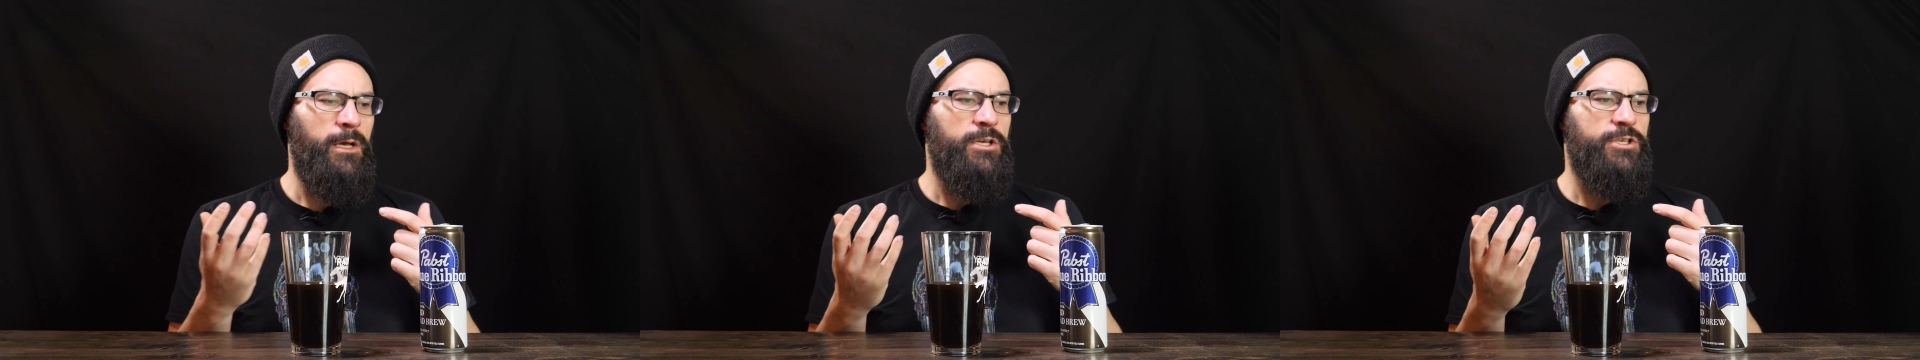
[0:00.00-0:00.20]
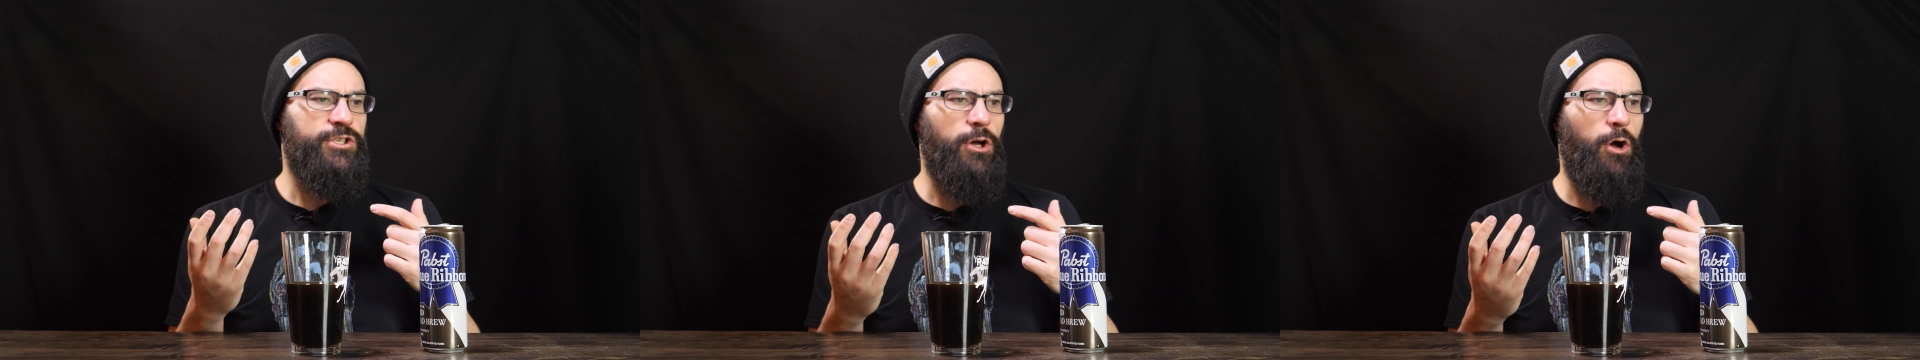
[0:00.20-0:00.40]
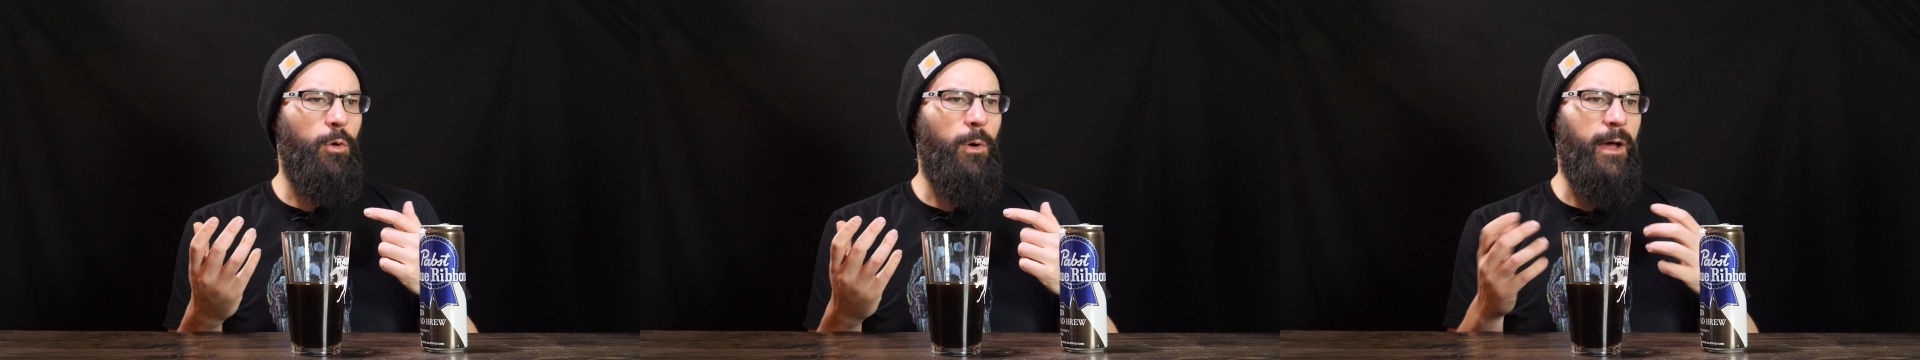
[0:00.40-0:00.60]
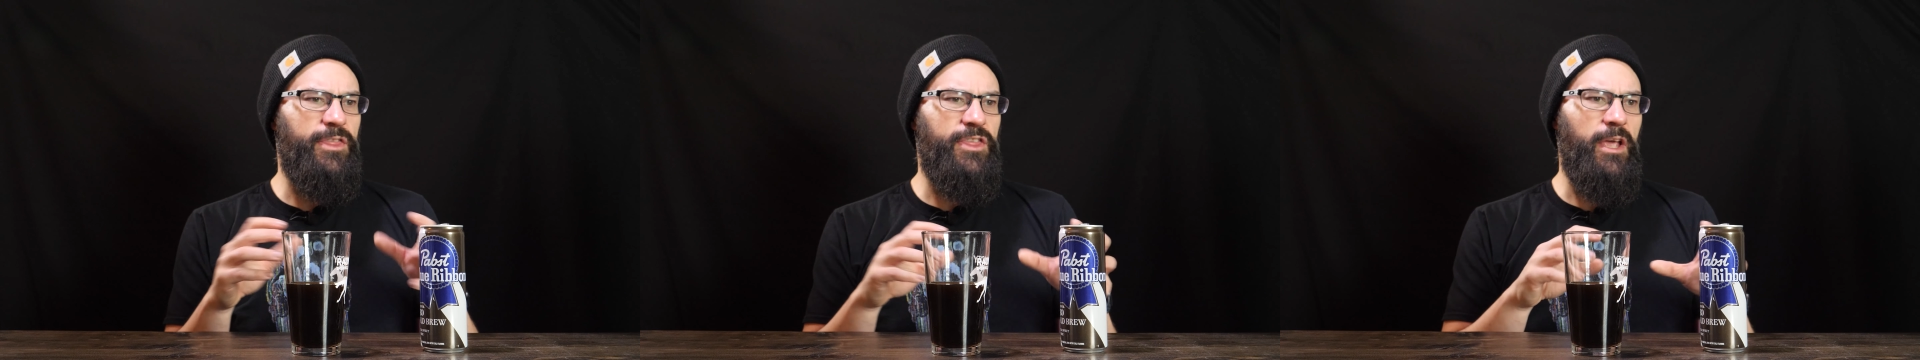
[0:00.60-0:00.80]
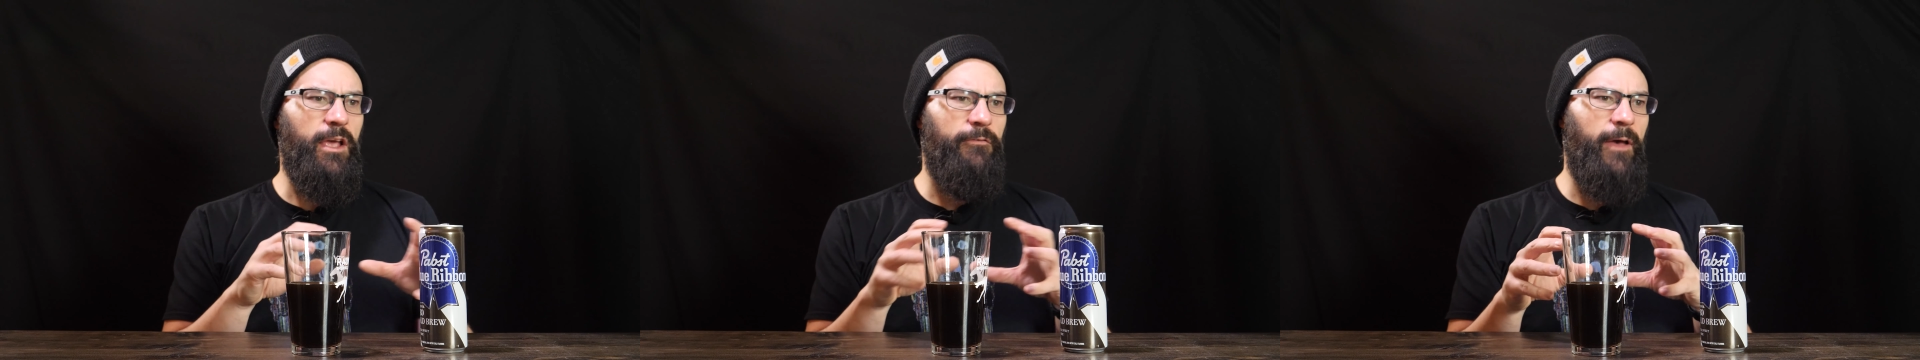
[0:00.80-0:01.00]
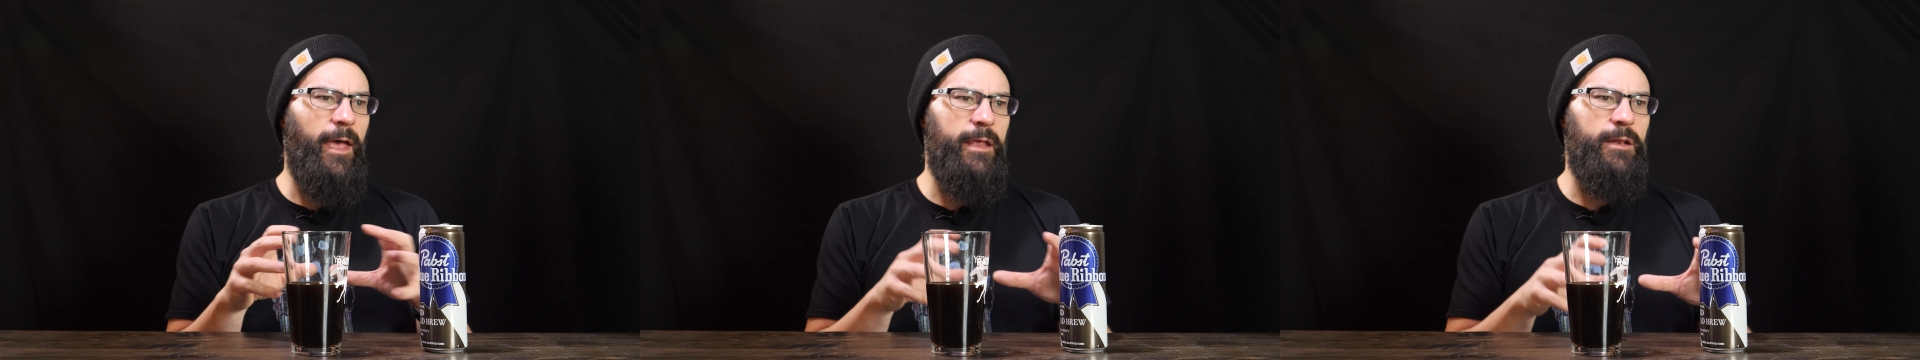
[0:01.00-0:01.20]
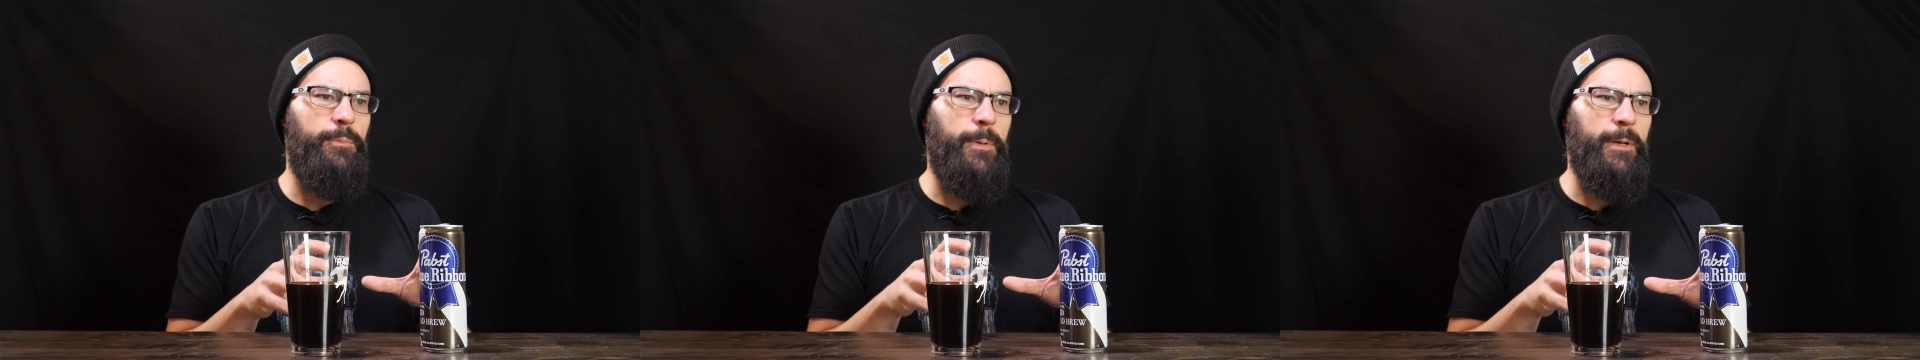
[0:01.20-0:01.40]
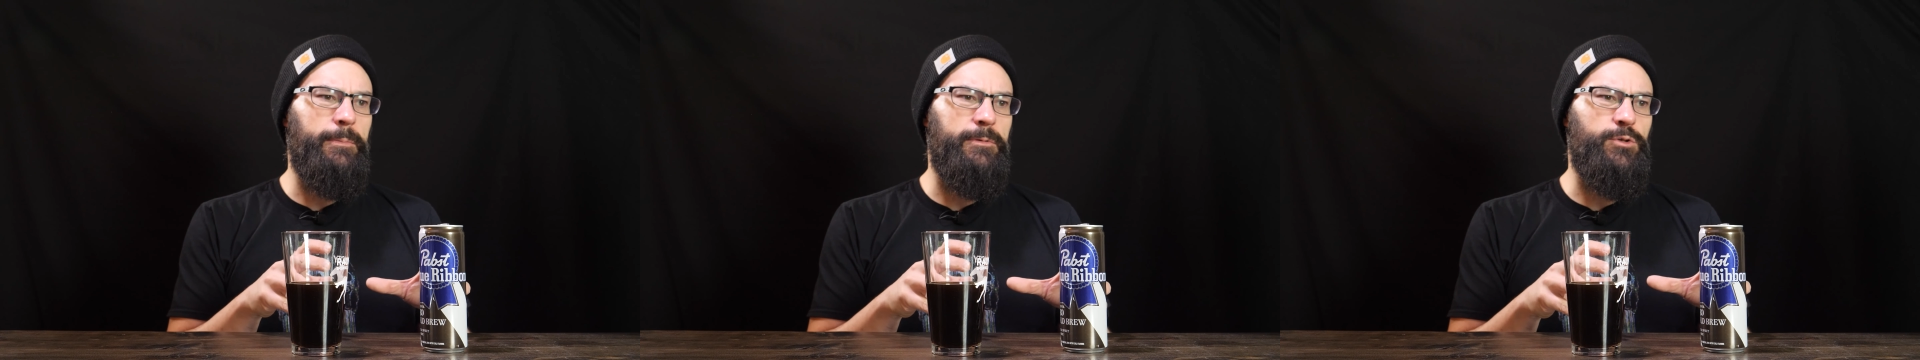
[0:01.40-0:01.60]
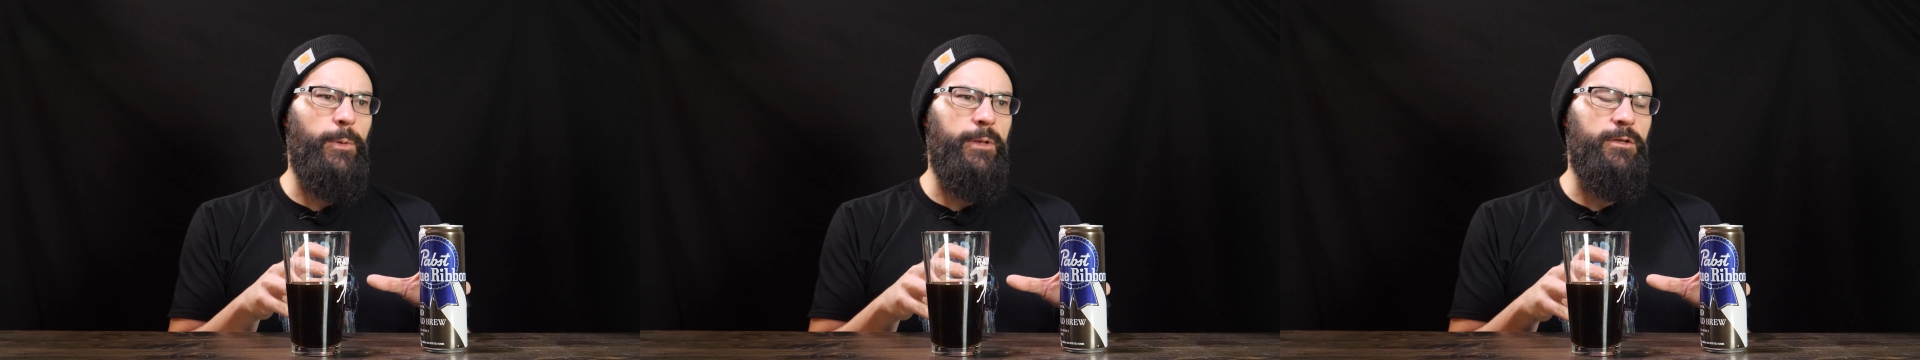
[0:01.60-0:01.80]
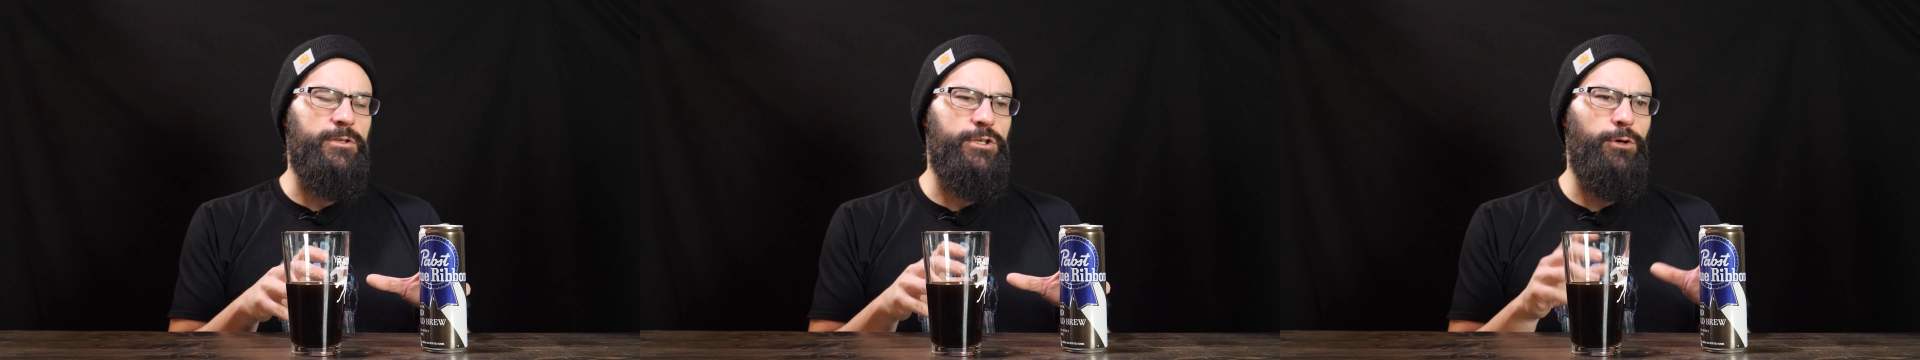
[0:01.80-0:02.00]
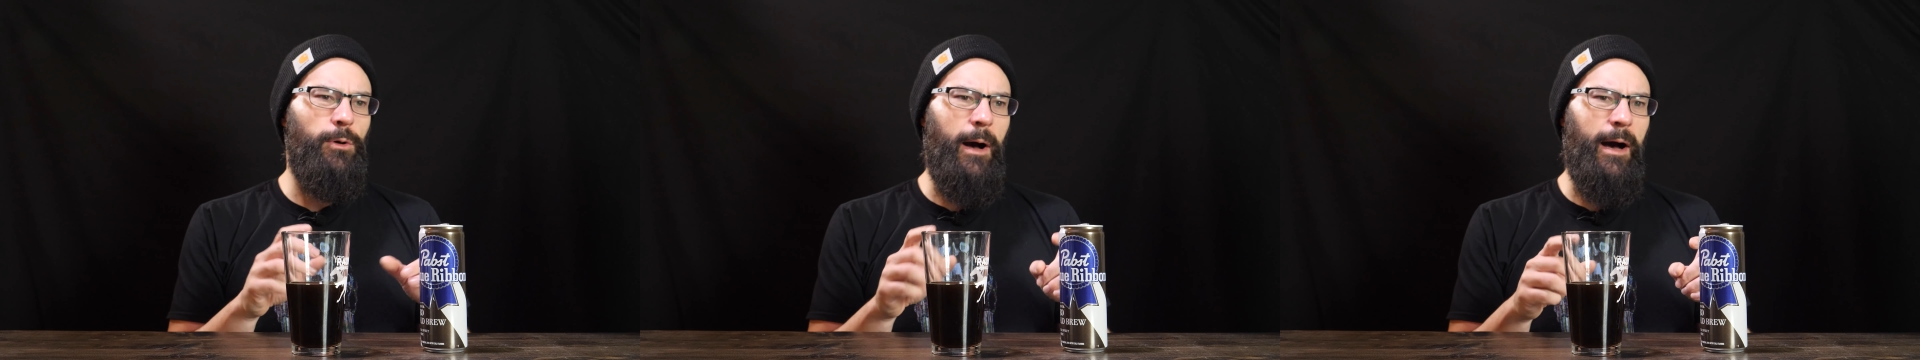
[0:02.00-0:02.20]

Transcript: So I think if I had to pick between the two,